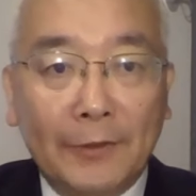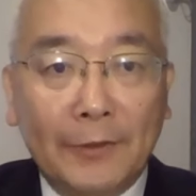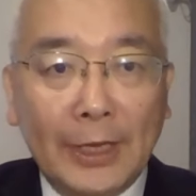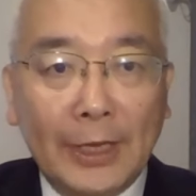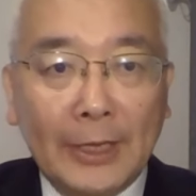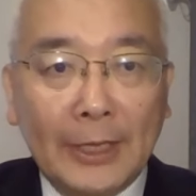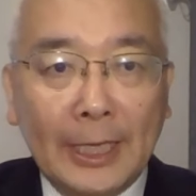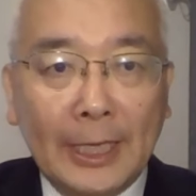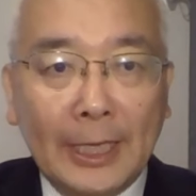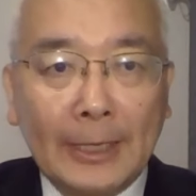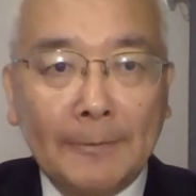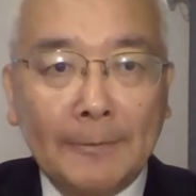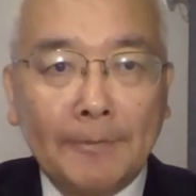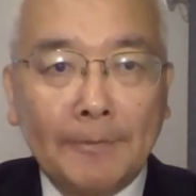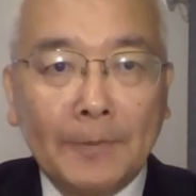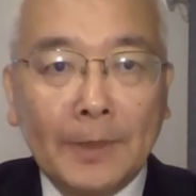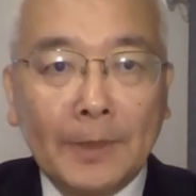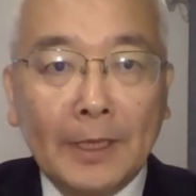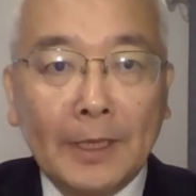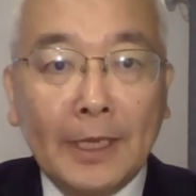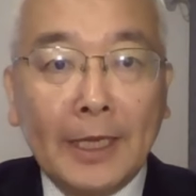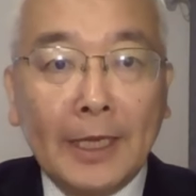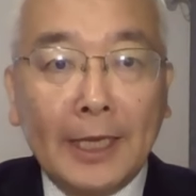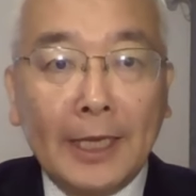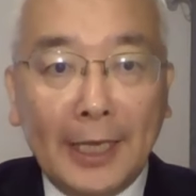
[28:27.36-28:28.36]

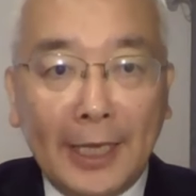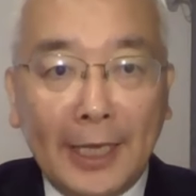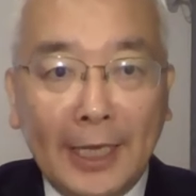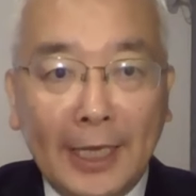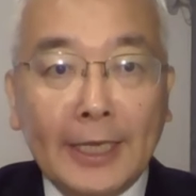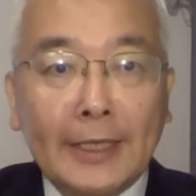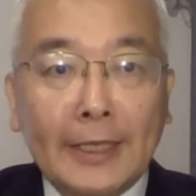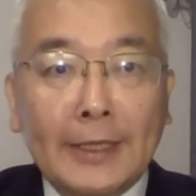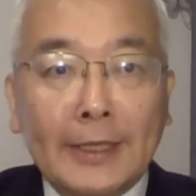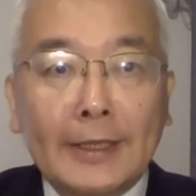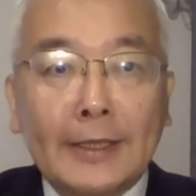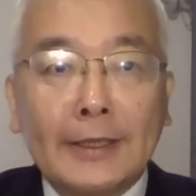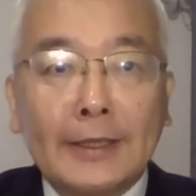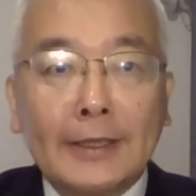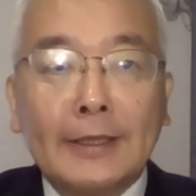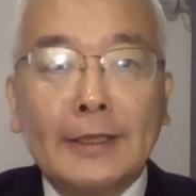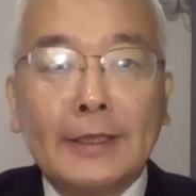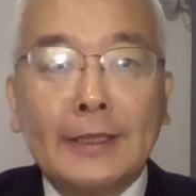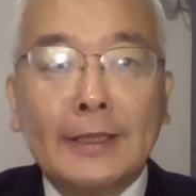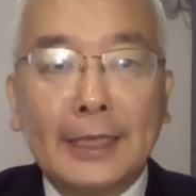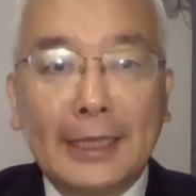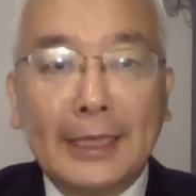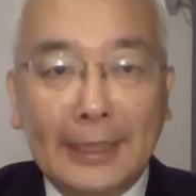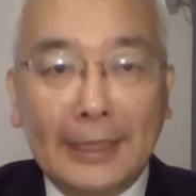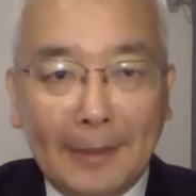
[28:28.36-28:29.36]
Vietnam, is
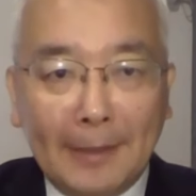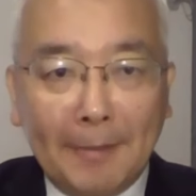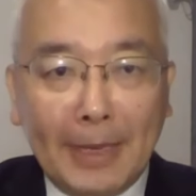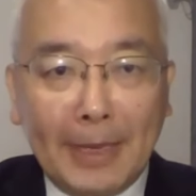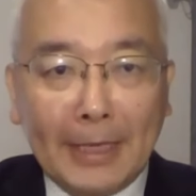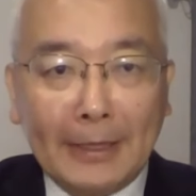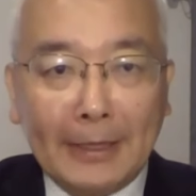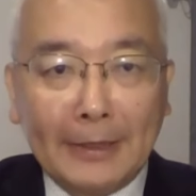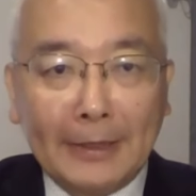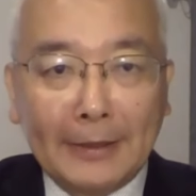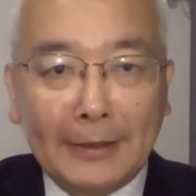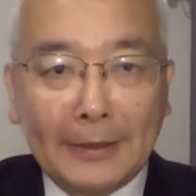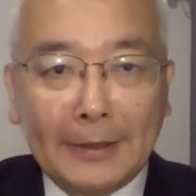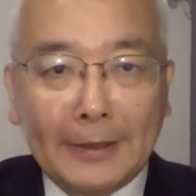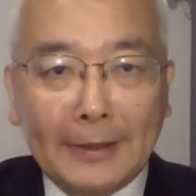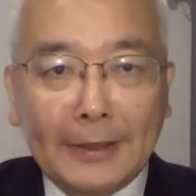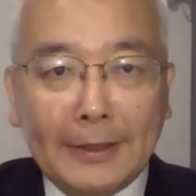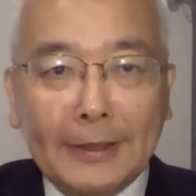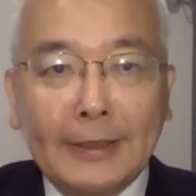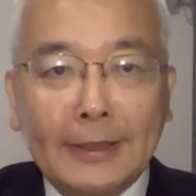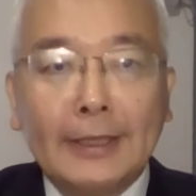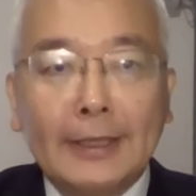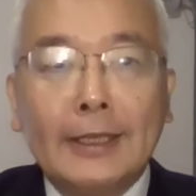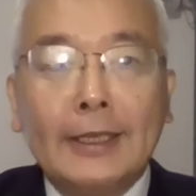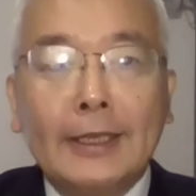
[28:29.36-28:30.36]

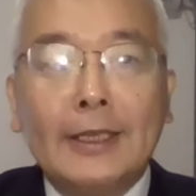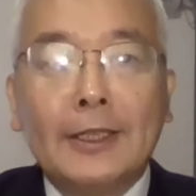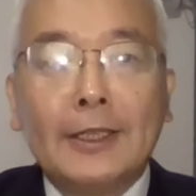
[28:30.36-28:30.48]
independence,